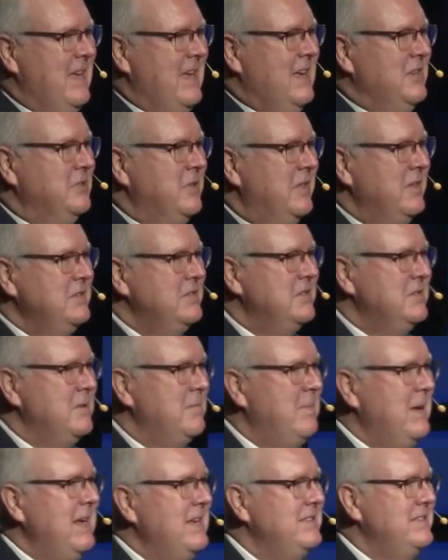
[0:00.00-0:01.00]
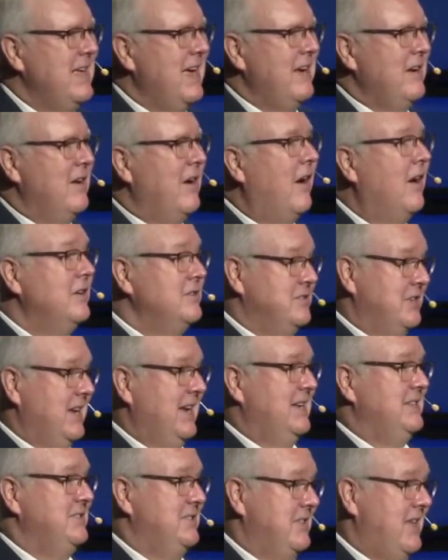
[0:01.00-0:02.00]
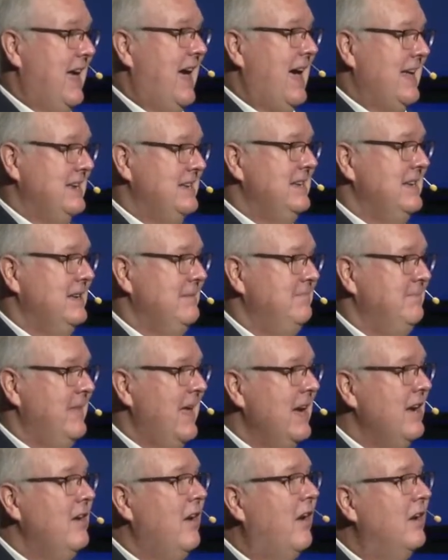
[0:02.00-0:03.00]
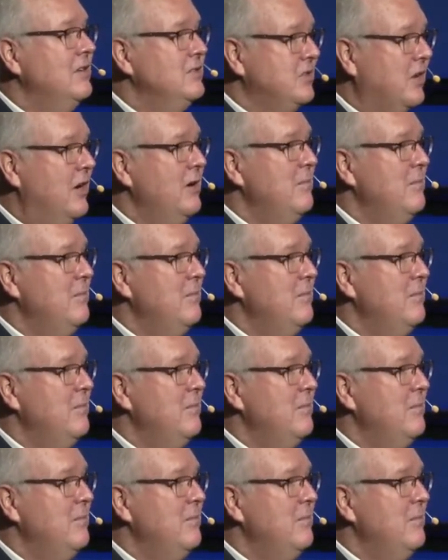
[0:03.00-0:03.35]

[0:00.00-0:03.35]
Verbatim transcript: So, this is a peace that guards against that, that guards our